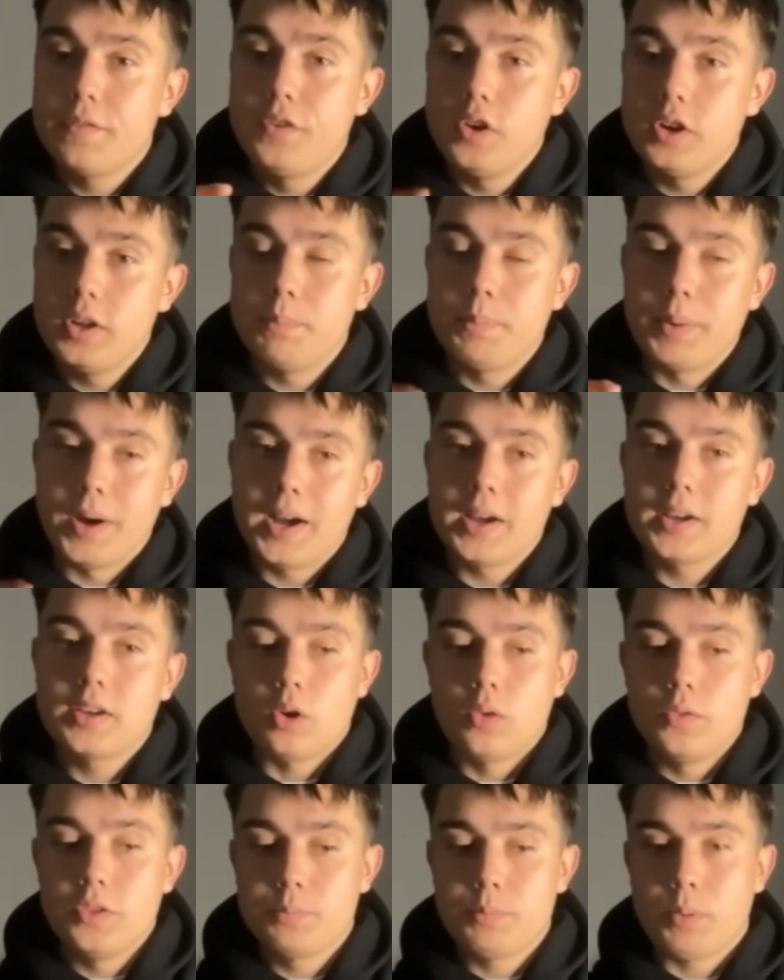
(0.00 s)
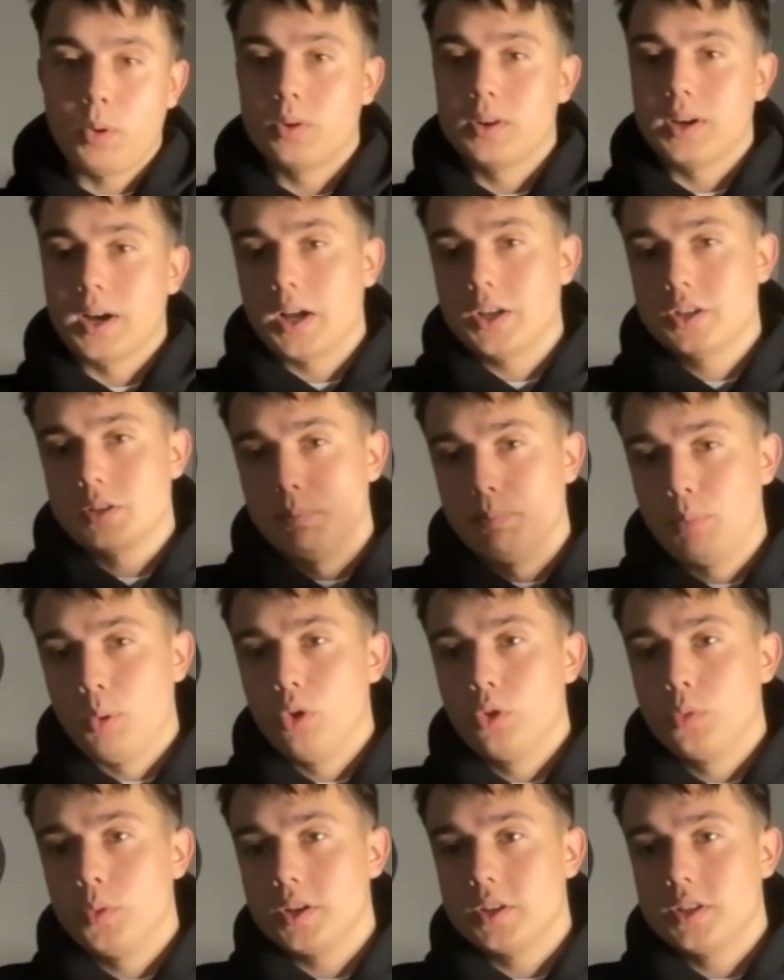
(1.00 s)
I fully back on this podcast
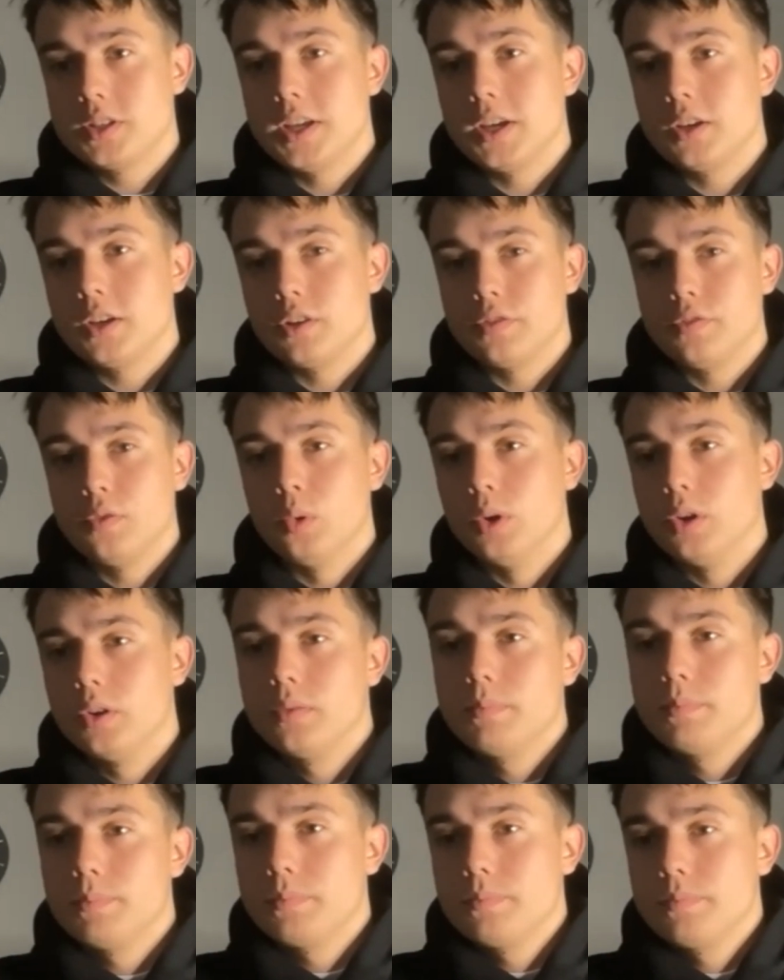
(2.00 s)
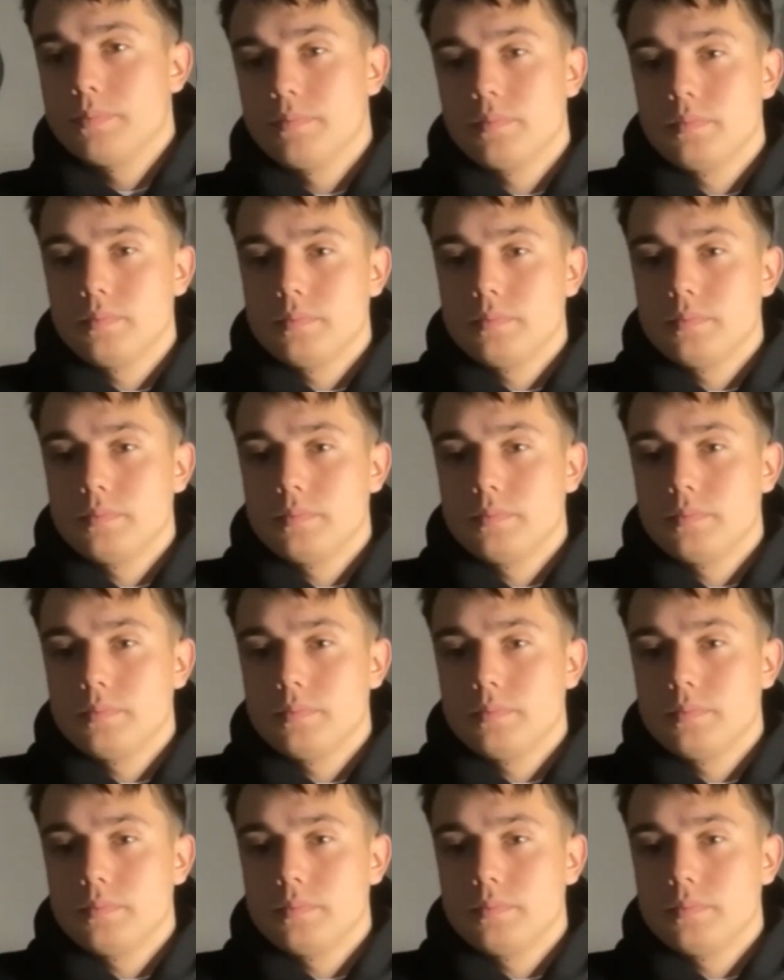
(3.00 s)
Borthwick to take us forward.